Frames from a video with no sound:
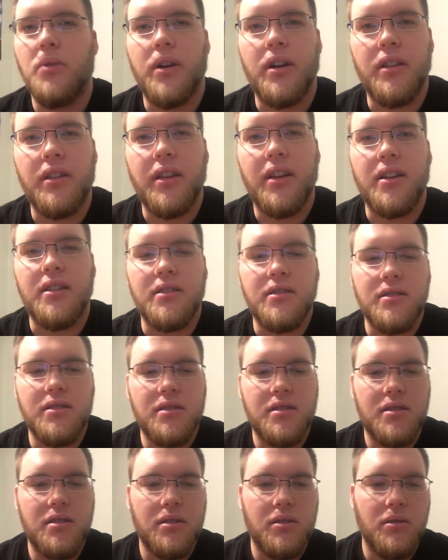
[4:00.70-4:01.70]

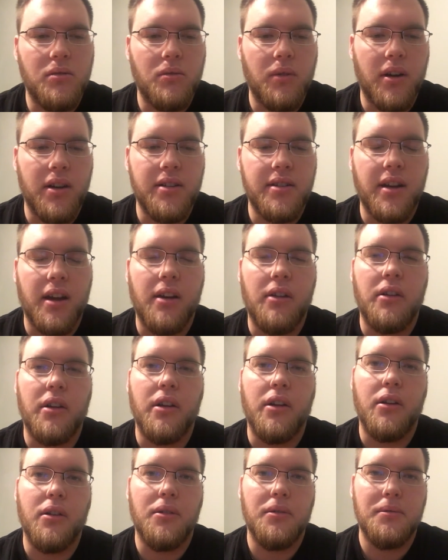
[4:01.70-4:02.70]
things went
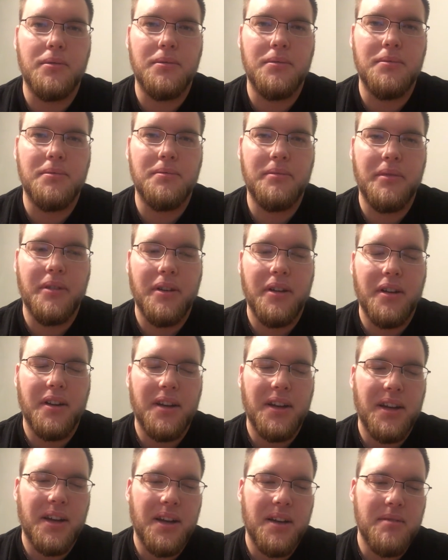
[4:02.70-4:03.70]
downhill,
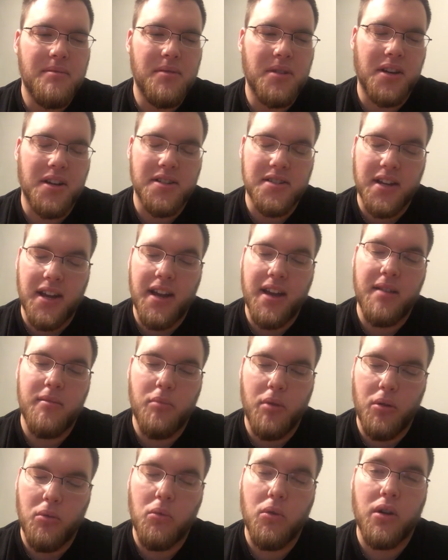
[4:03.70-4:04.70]
because I had
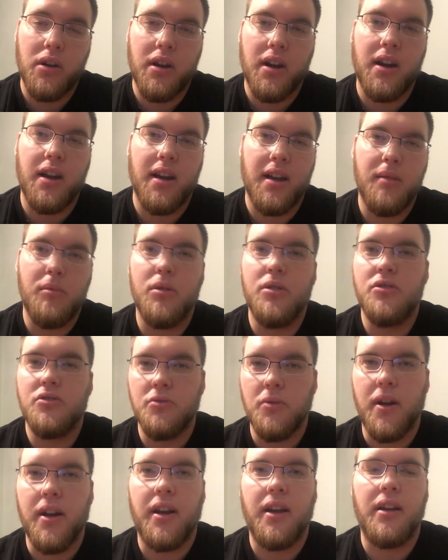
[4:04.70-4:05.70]
been working, I had been
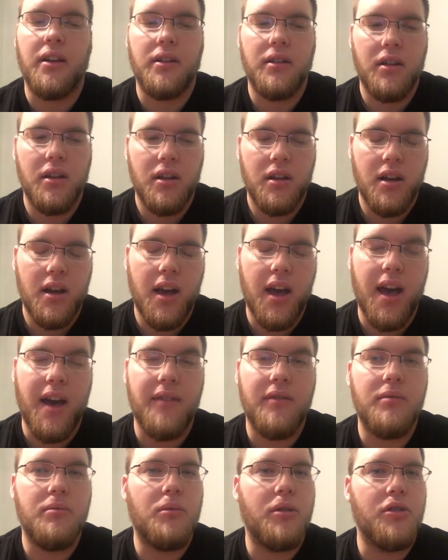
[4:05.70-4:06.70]
sweating, I
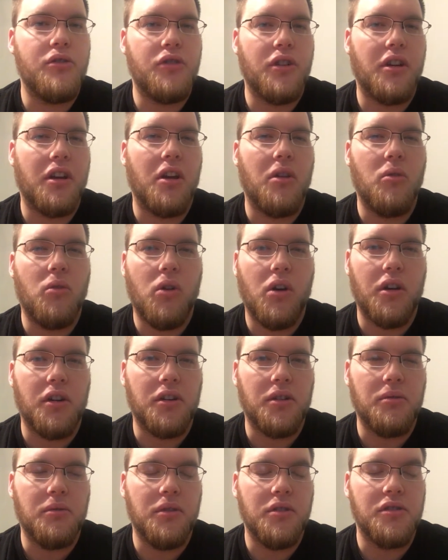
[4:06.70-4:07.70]
haven't been drinking
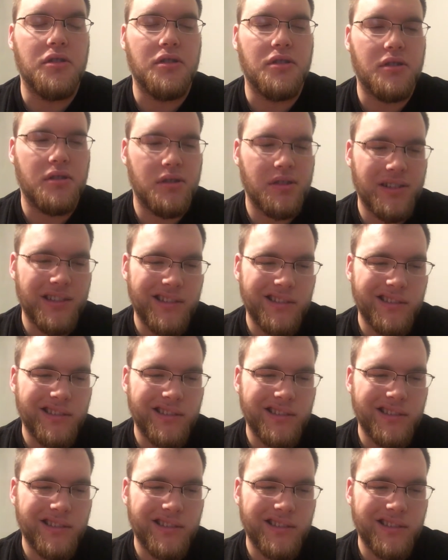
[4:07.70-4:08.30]
water, which is